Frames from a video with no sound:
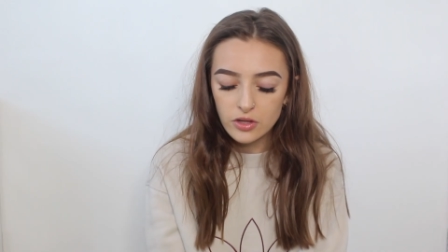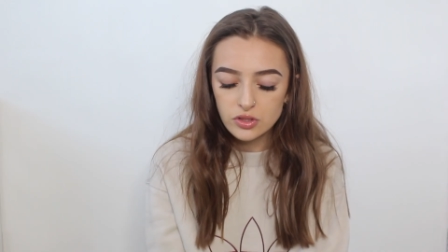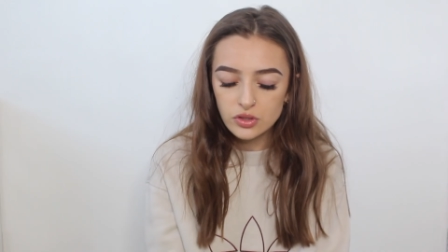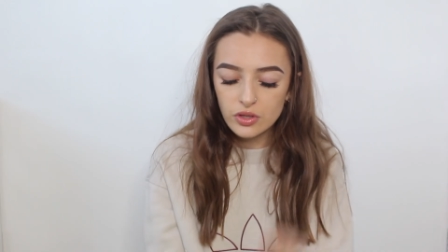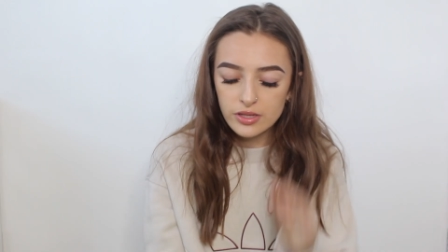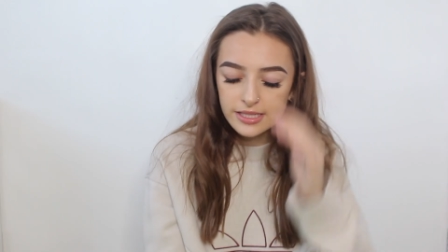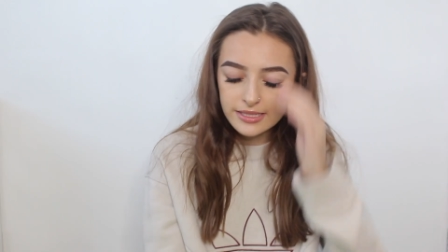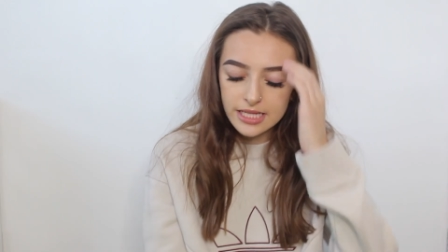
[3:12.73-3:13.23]
I
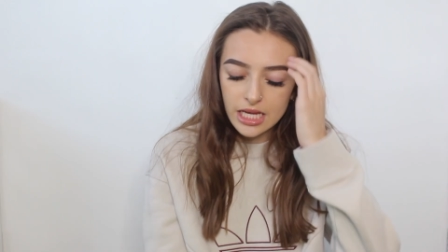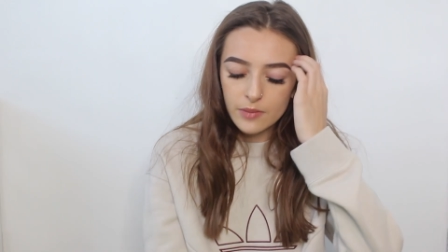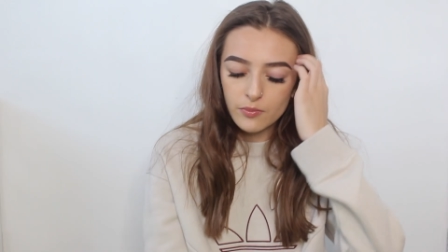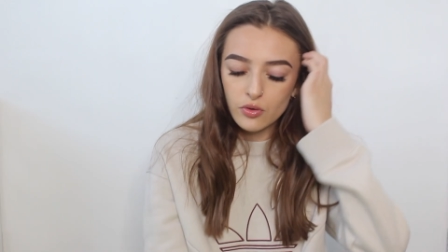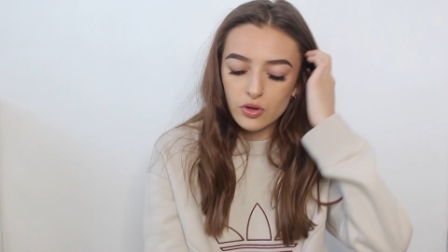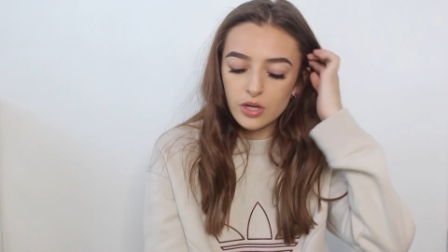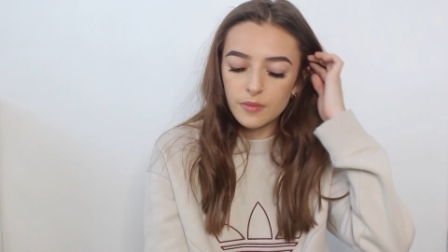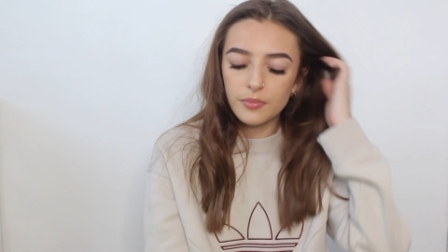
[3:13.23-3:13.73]
also got the
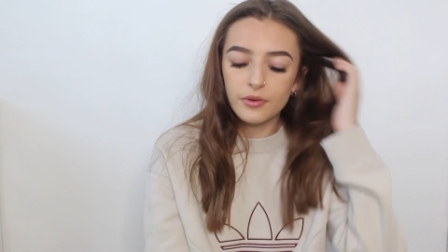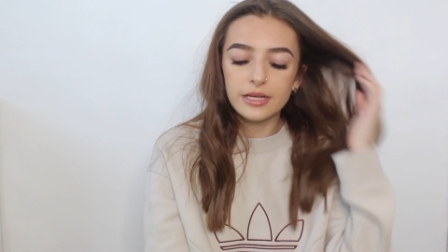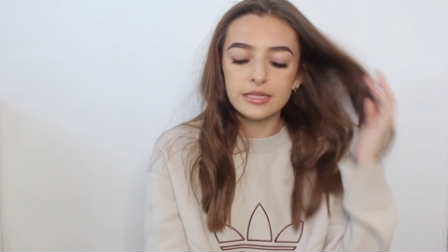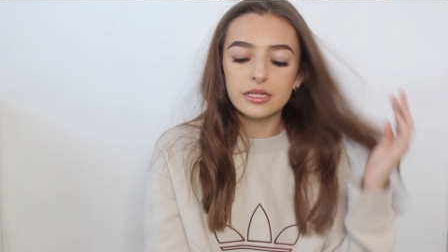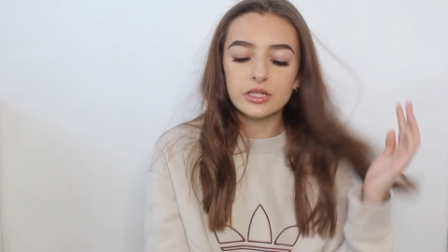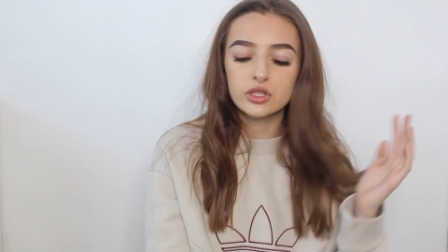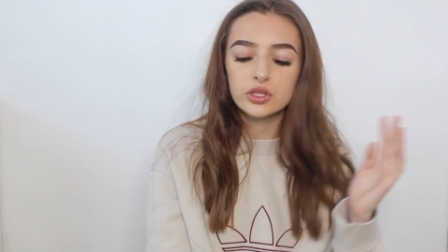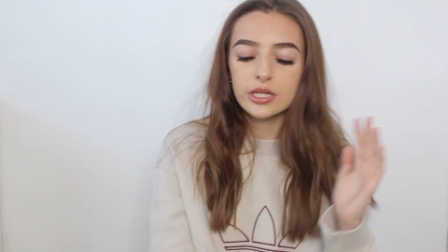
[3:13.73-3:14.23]
same one, but
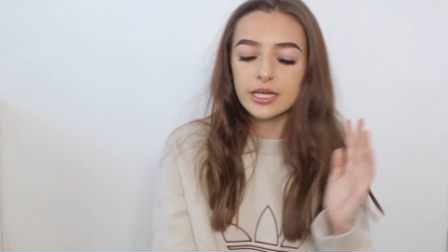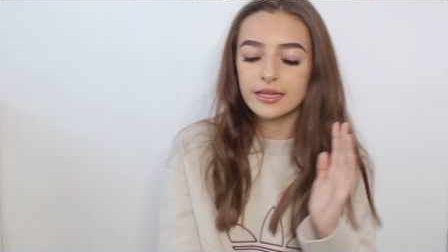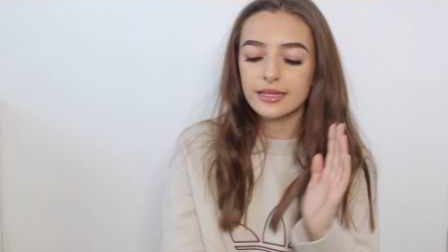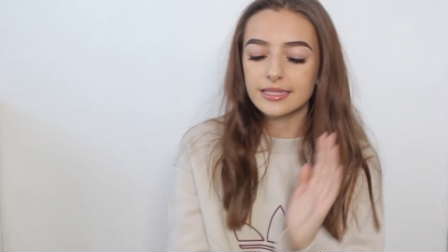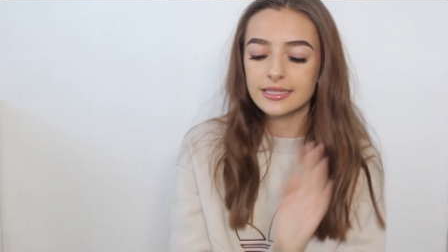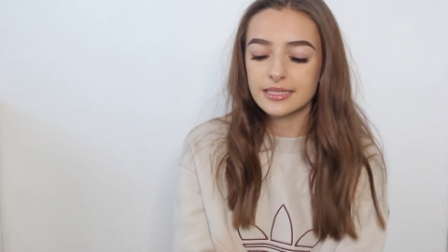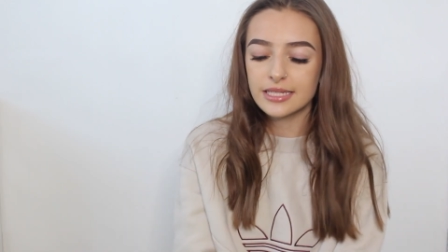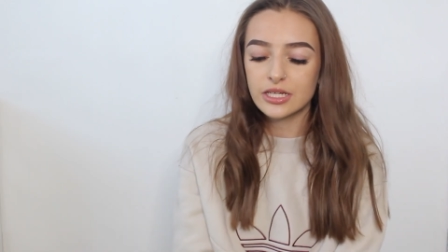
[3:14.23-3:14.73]
it's literally
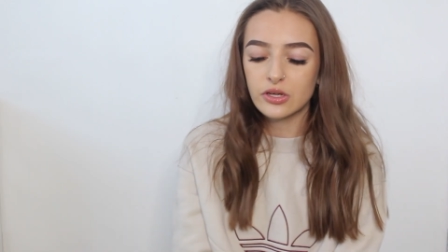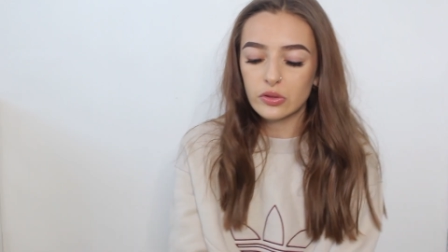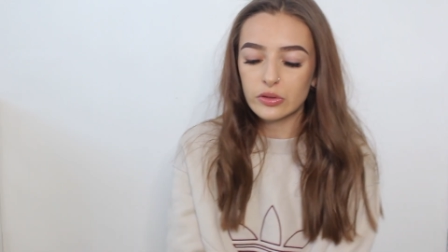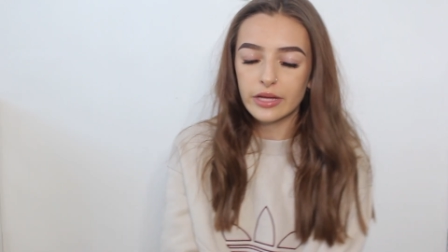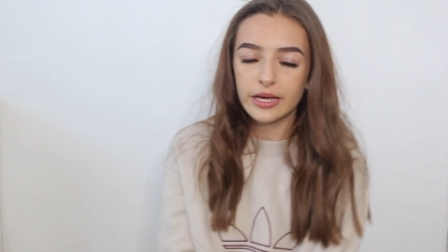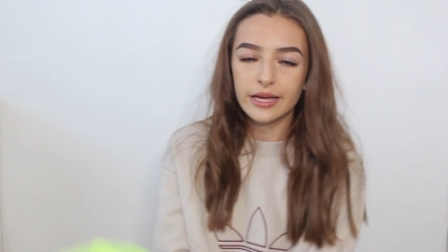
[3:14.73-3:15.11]
in this neon,